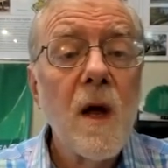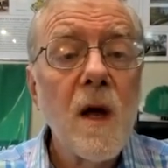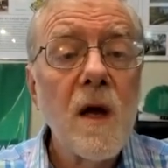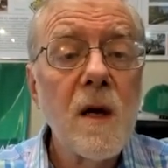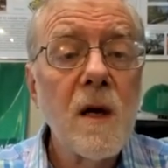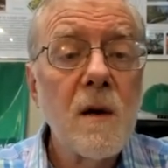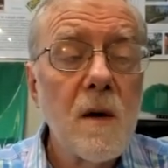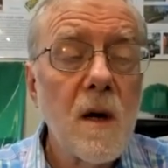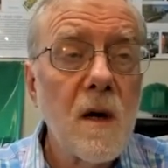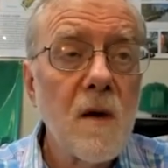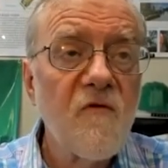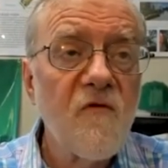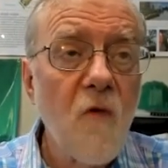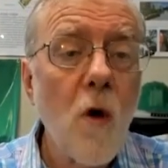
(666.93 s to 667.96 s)
in
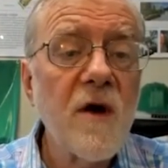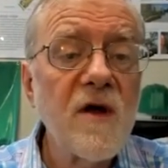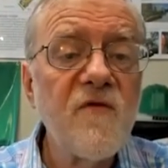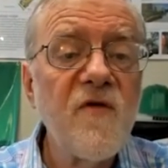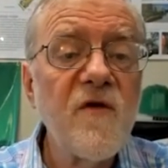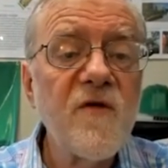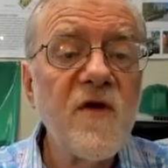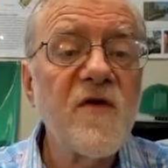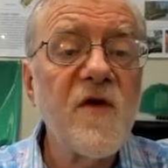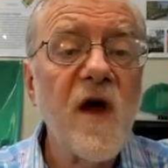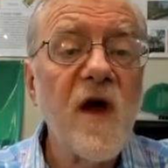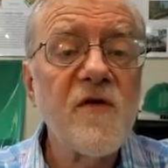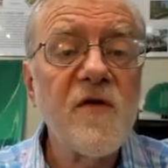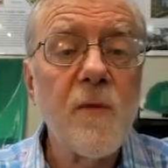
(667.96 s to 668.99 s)
40 of the 50 states.